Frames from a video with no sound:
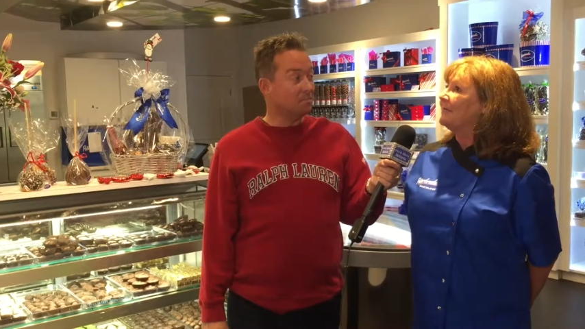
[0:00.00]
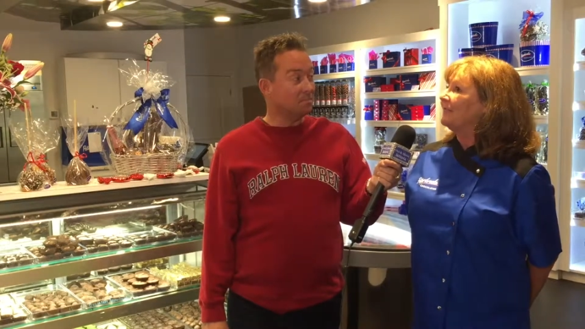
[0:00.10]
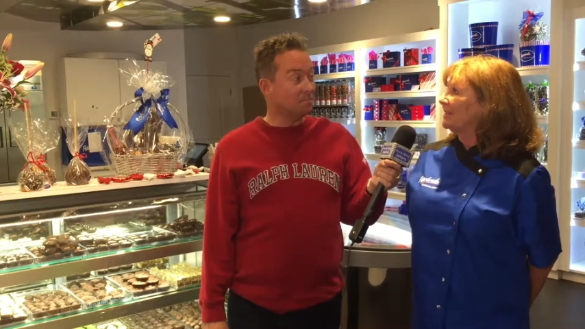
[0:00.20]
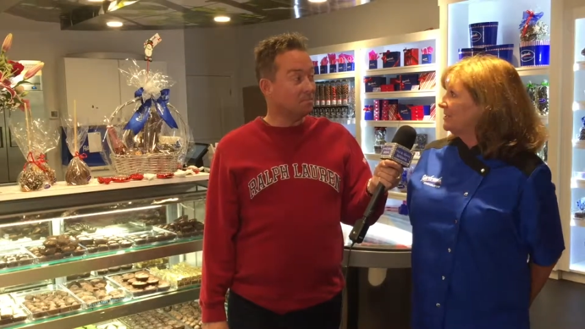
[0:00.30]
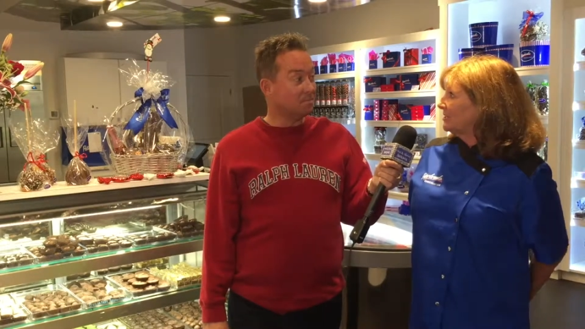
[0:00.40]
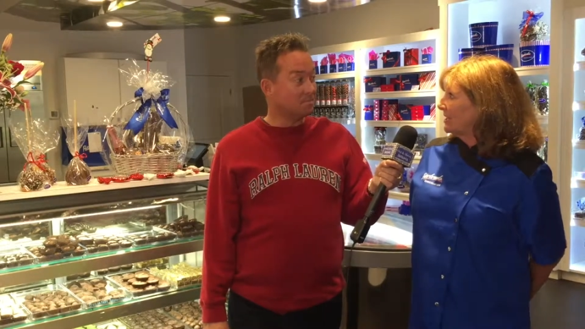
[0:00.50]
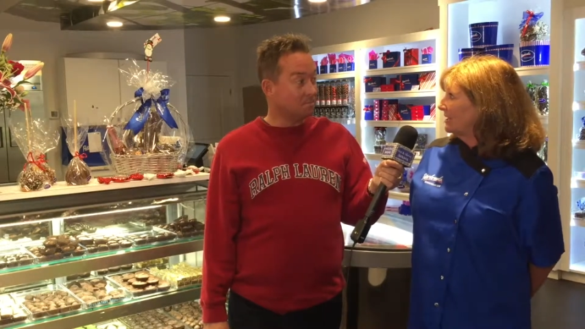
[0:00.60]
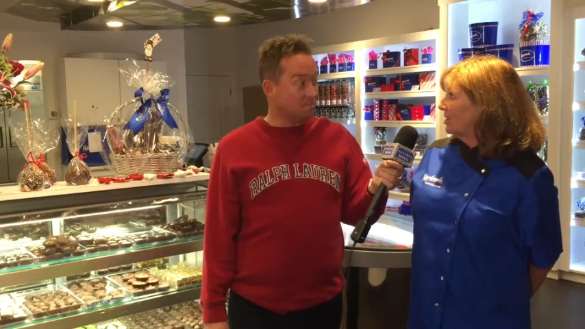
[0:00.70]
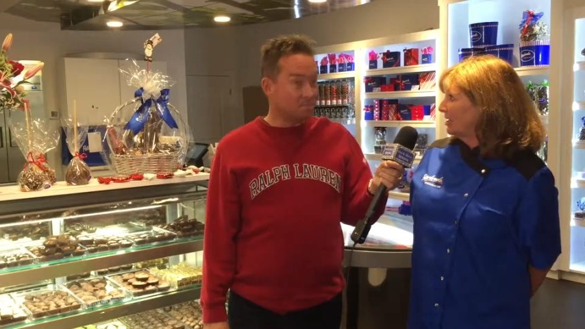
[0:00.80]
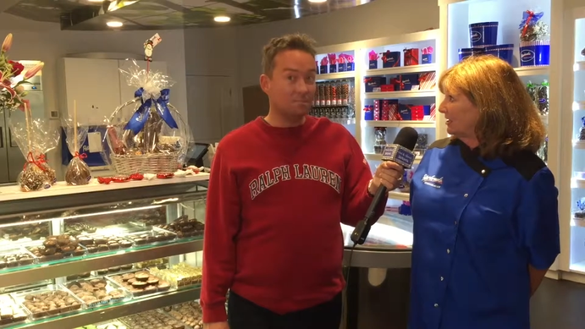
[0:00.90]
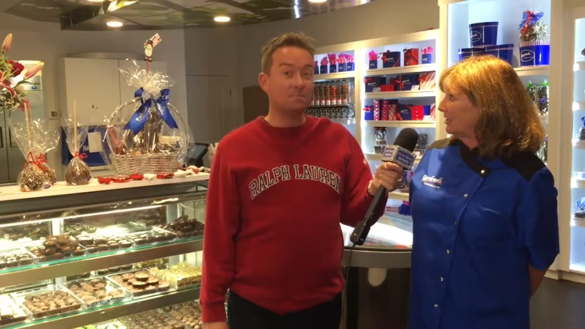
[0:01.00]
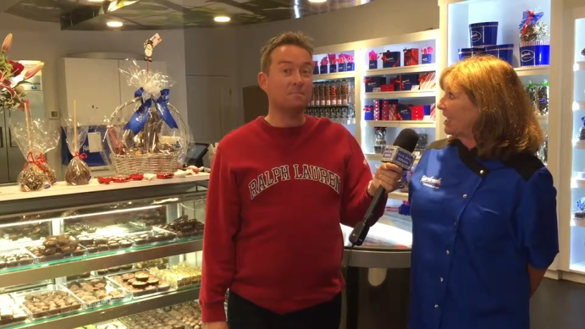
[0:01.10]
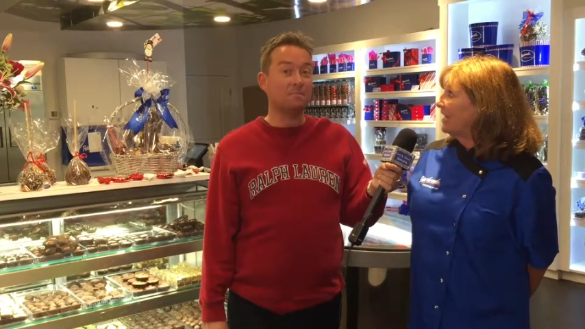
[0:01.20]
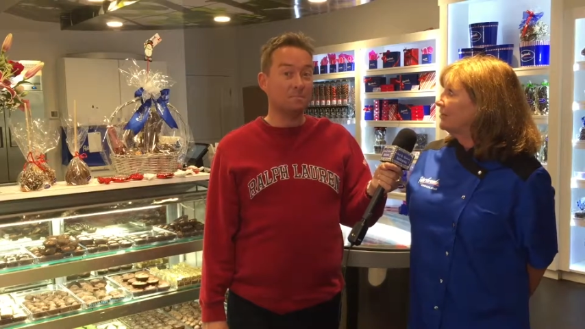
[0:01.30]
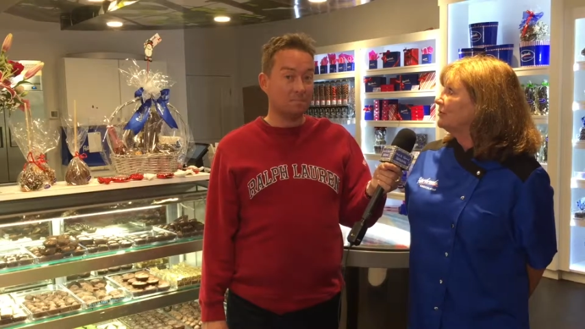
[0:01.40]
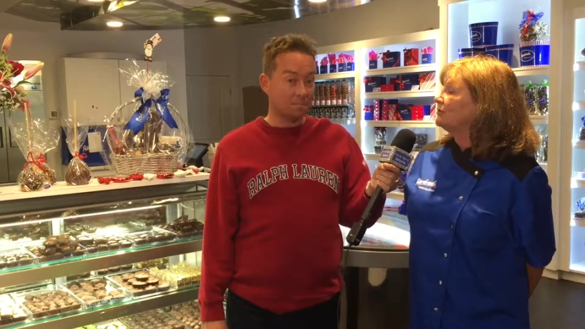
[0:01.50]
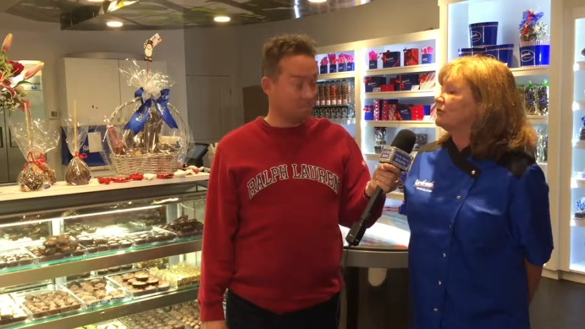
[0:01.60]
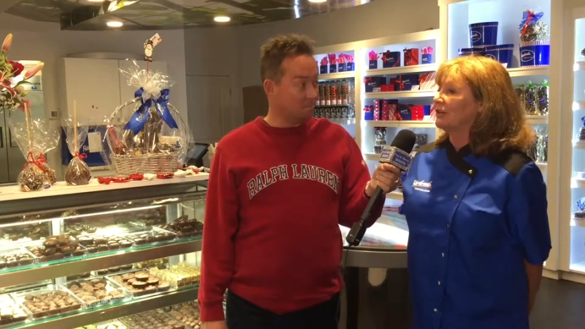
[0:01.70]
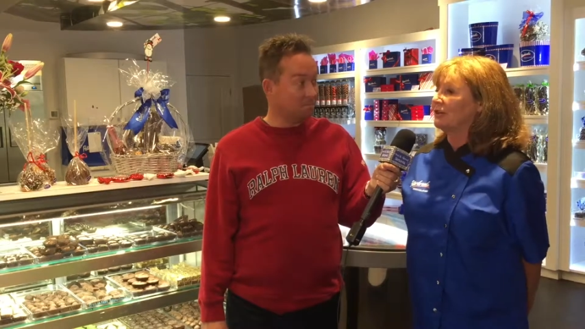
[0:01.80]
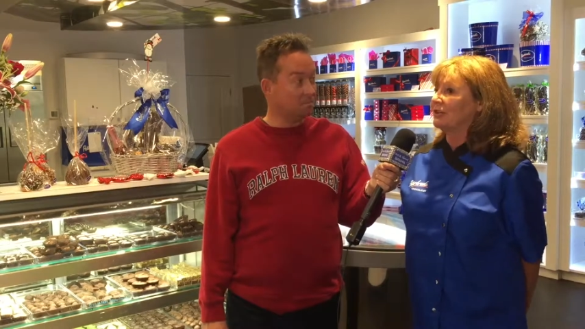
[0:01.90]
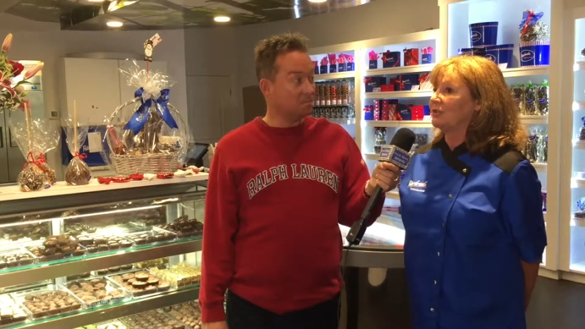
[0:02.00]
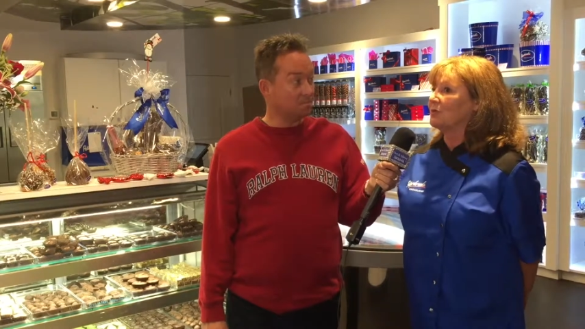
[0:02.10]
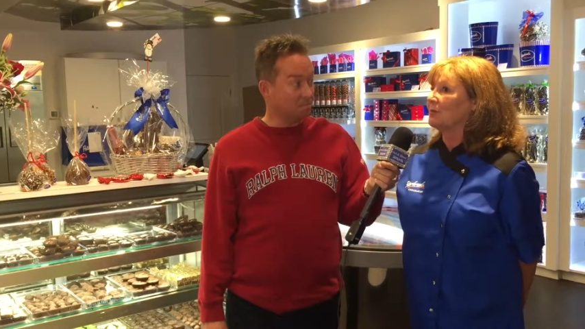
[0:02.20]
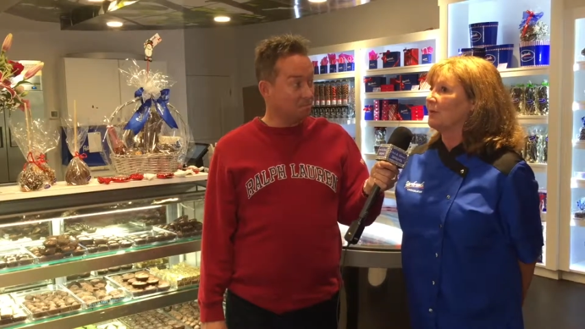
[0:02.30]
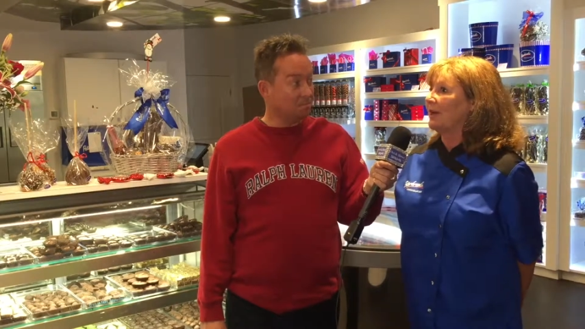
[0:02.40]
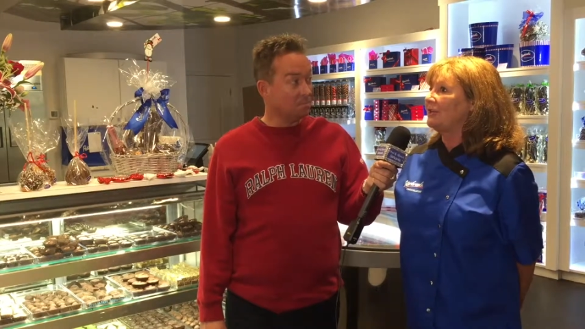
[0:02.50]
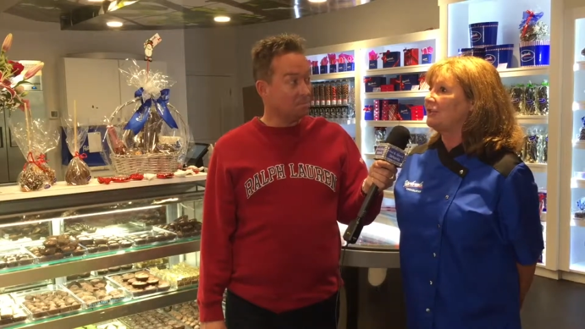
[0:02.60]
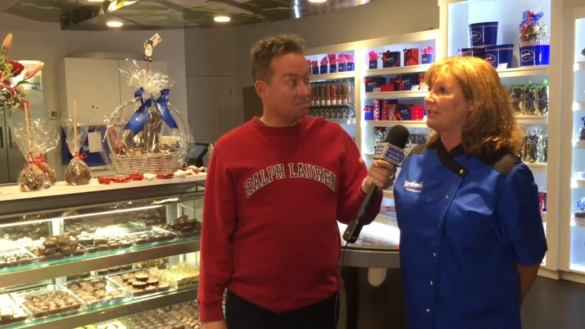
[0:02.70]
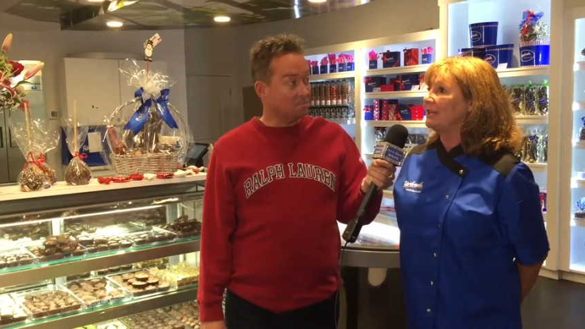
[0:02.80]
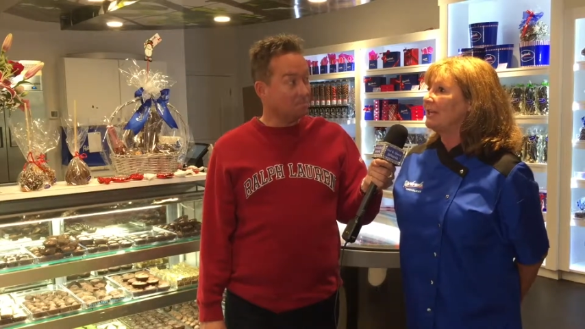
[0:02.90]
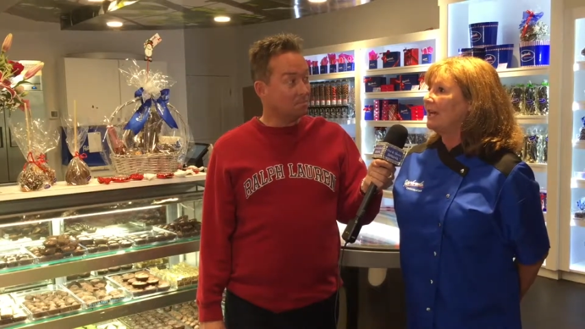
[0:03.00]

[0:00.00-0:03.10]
Speaker 1: Phyllis Locklear Geiger, who started the corporation,